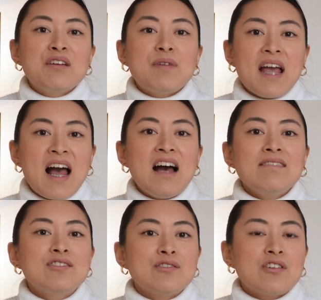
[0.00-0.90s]
we
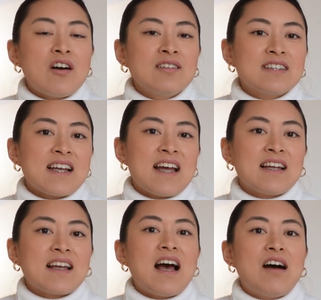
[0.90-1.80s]
have to
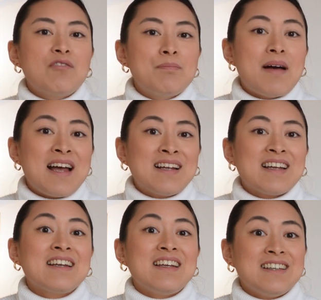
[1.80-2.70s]
contact our
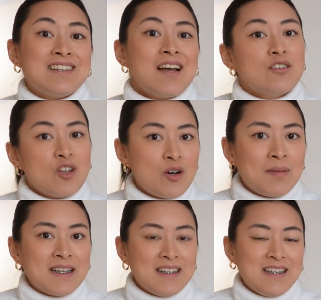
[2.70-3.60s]
bank in
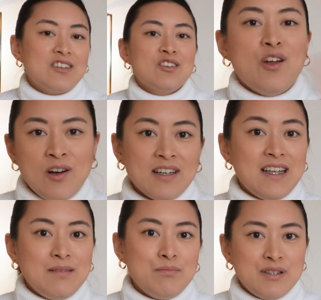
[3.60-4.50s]
Normandy, not
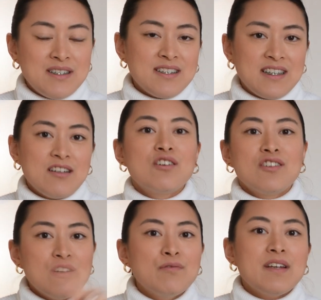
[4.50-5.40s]
in Brittany,
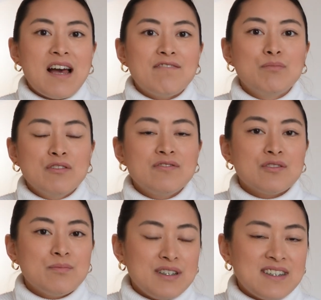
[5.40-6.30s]
although we have moved
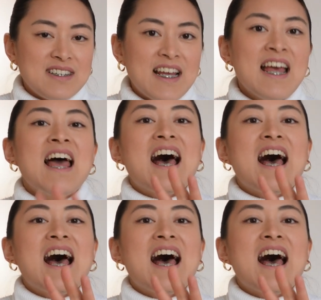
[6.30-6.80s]
to Brittany,